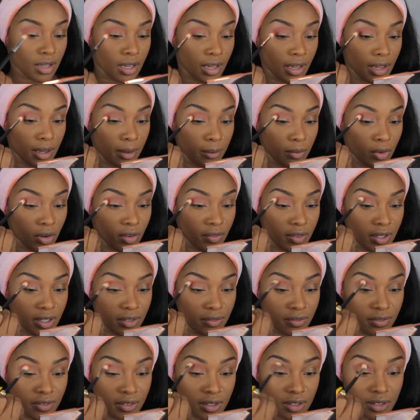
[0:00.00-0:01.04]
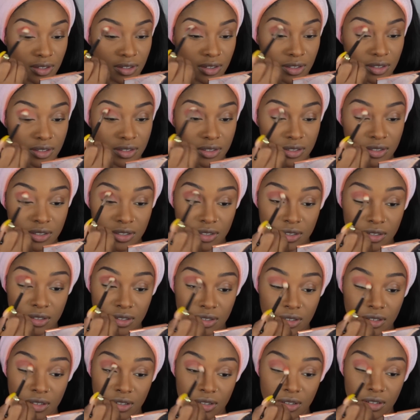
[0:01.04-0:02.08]
Okay, I'm already feeling that
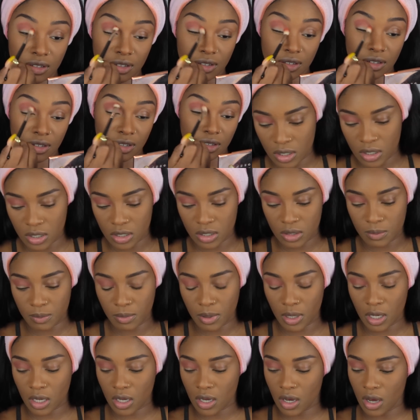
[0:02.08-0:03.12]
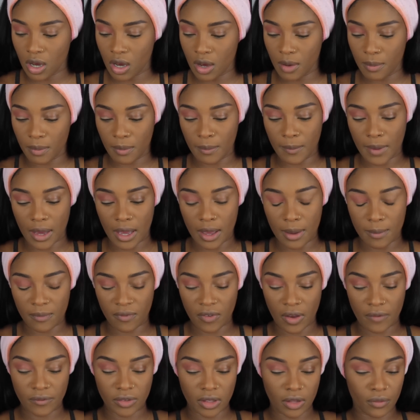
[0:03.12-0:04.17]
gonna pick up my
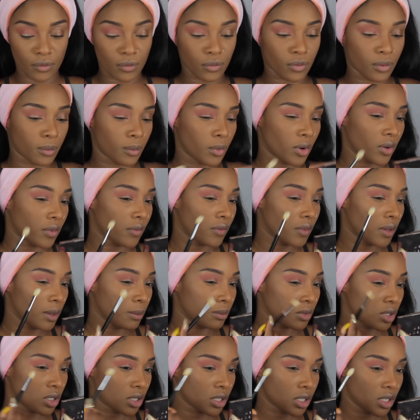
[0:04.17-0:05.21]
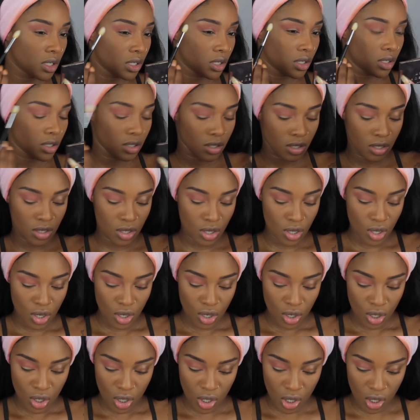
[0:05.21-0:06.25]
M511 from Morphe. I'm just gonna
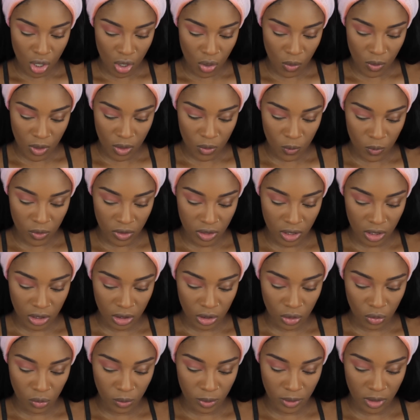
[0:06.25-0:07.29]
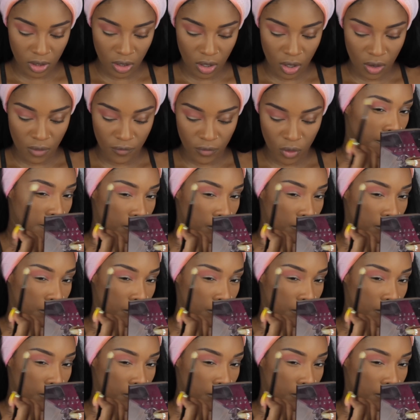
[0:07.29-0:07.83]
go in with a little bit of